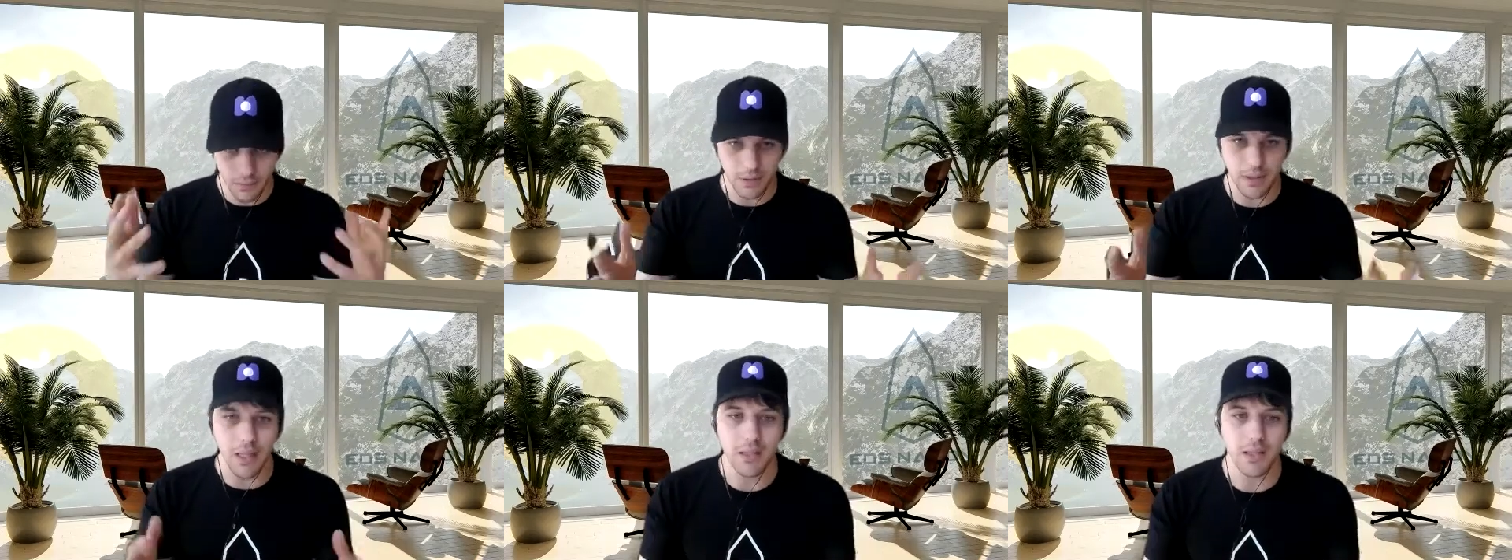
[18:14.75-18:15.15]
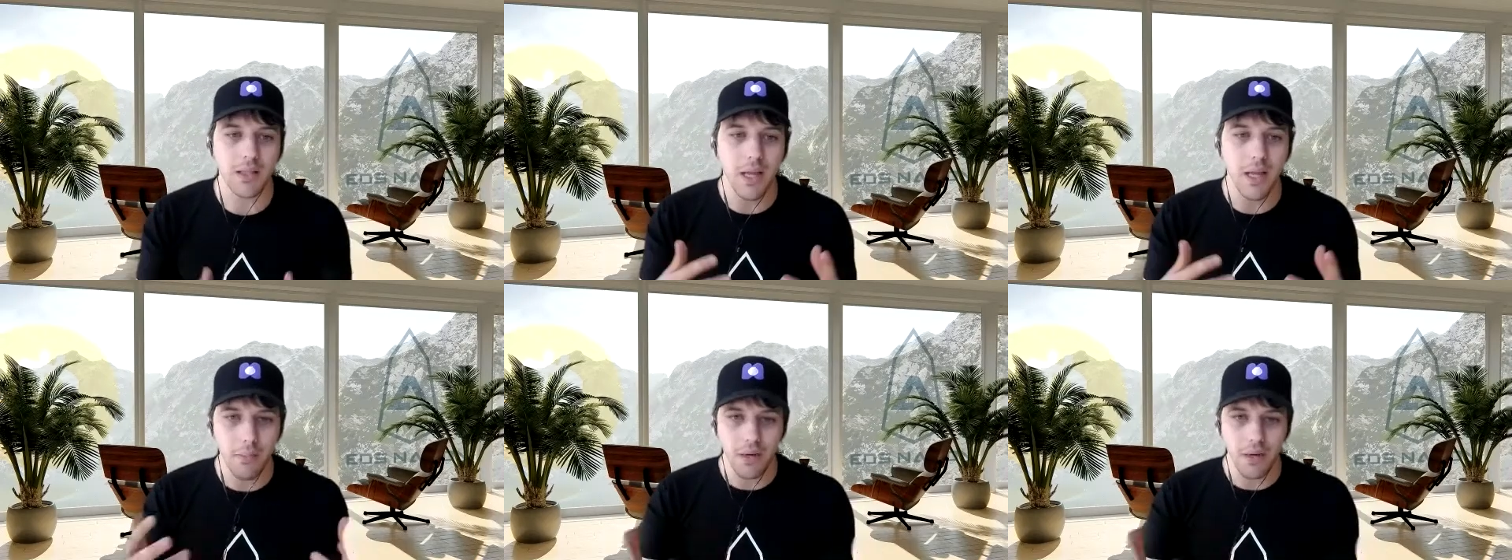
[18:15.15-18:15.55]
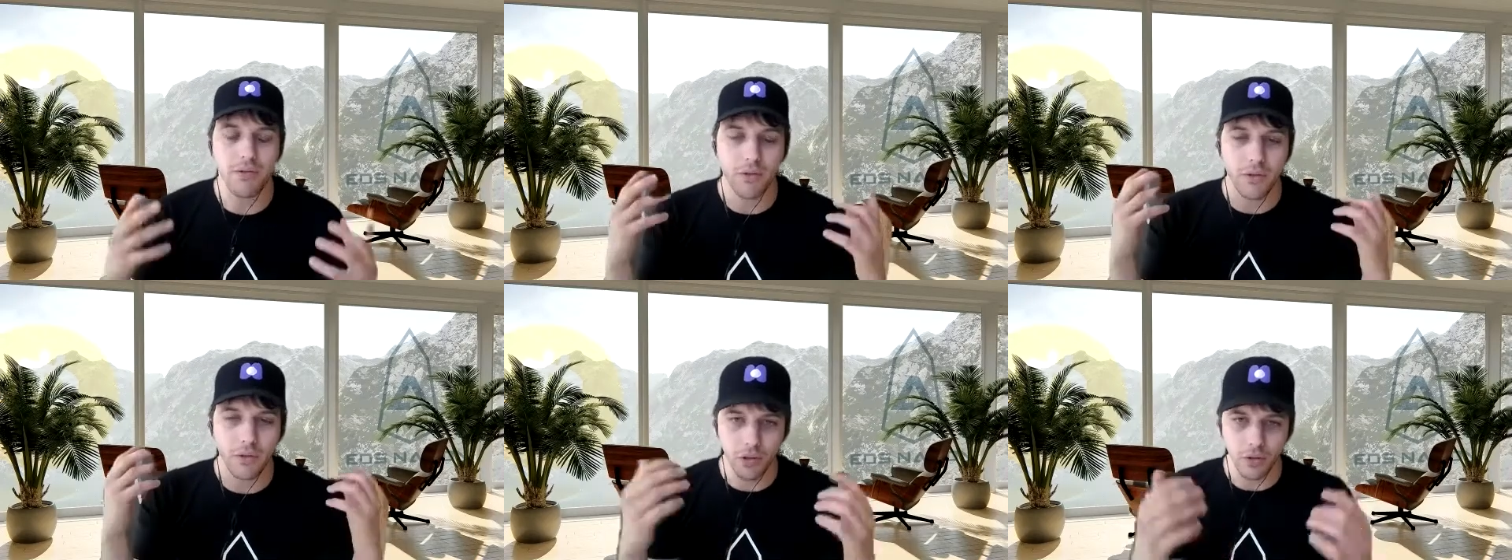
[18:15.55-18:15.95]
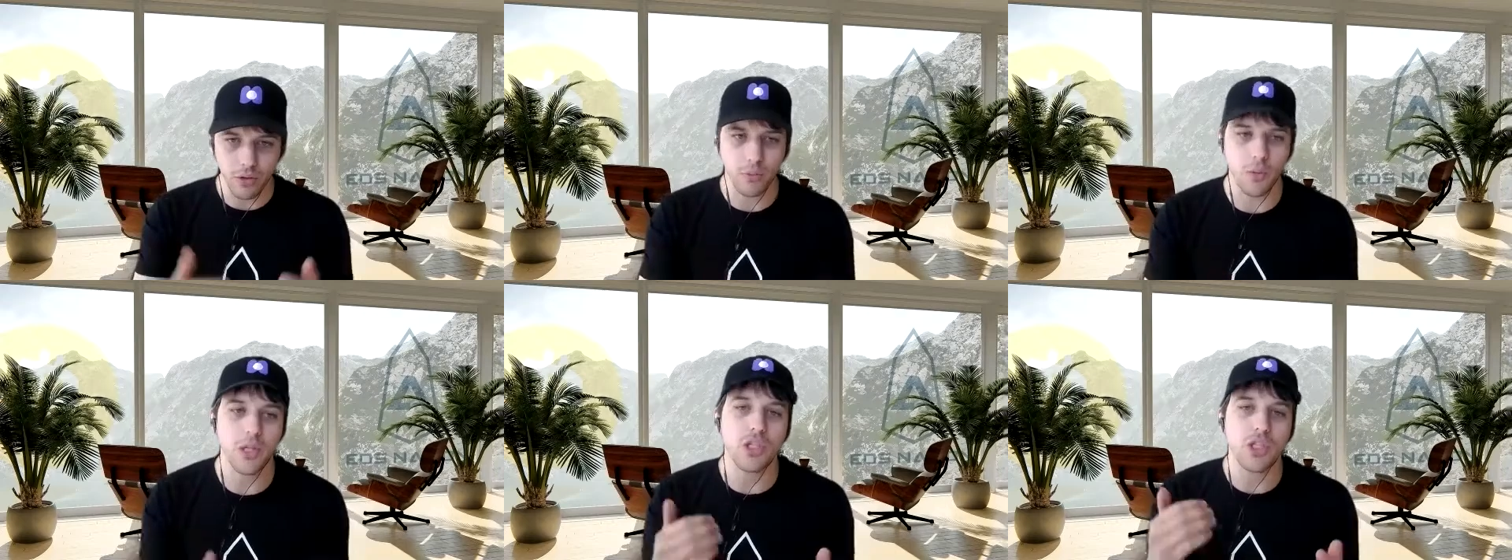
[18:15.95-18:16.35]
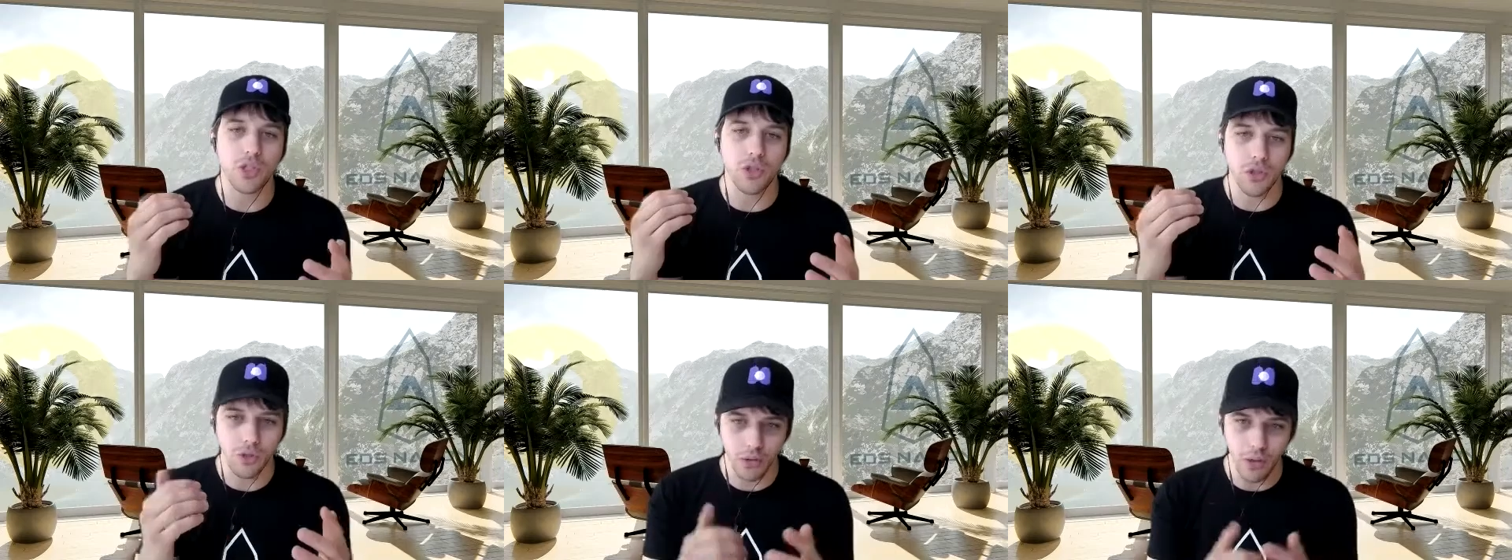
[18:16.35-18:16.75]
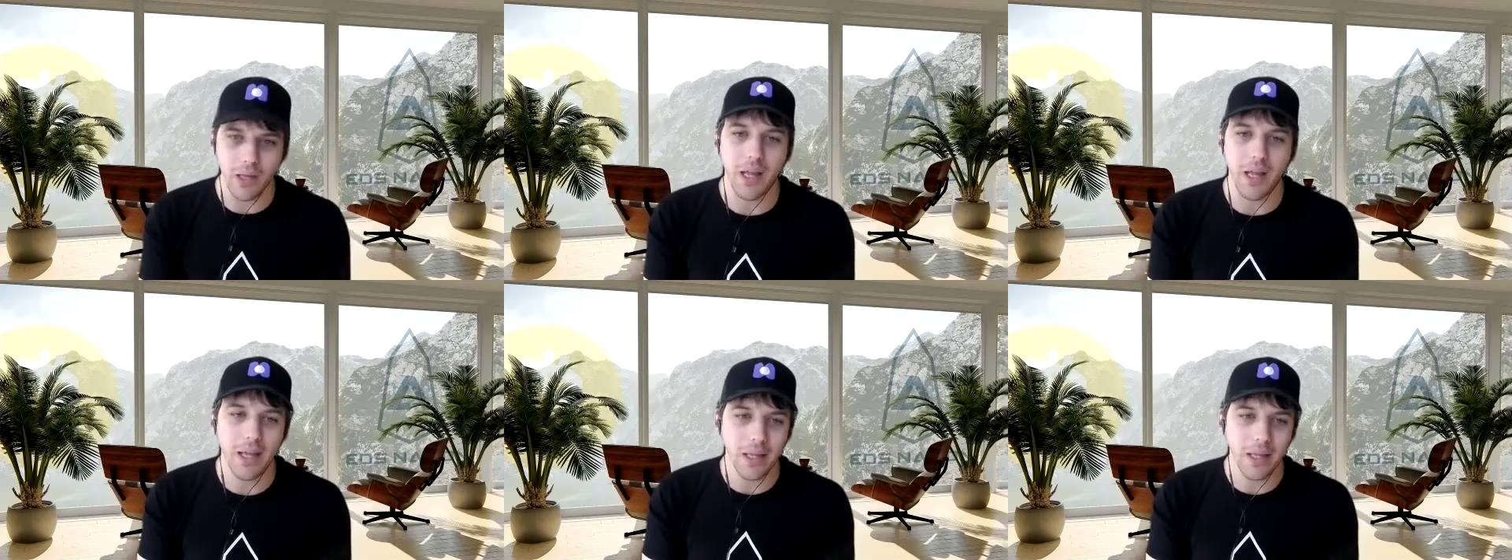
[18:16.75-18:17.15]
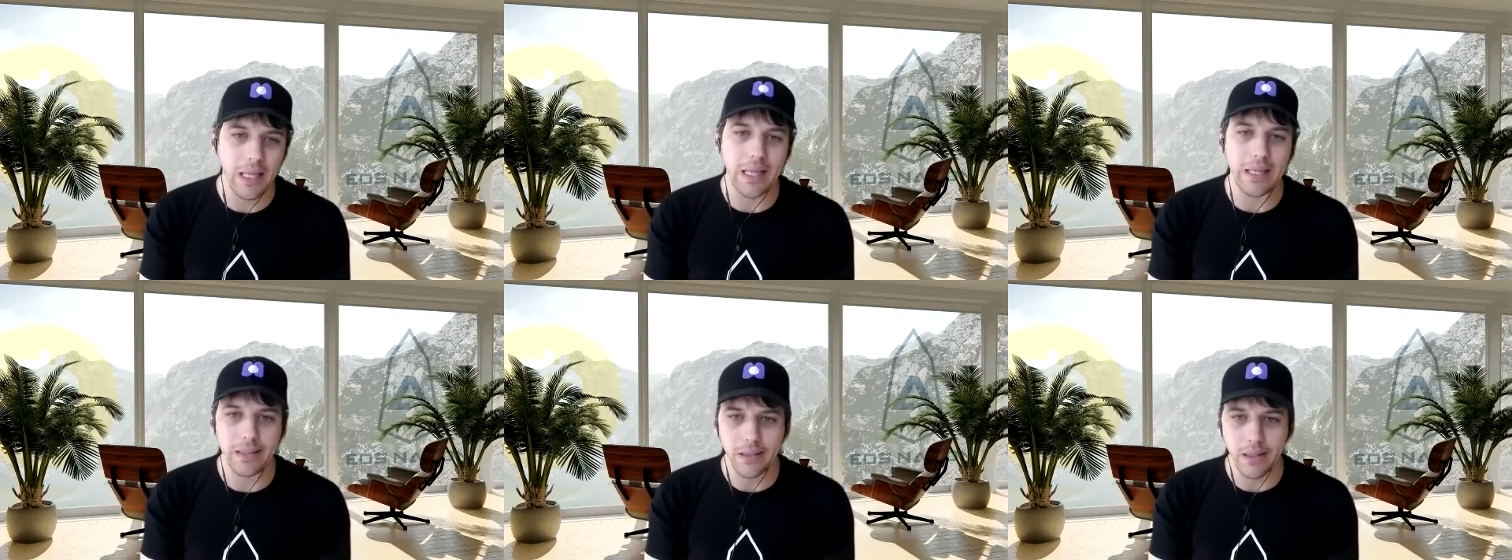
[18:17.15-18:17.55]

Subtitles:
take the time and effort to register and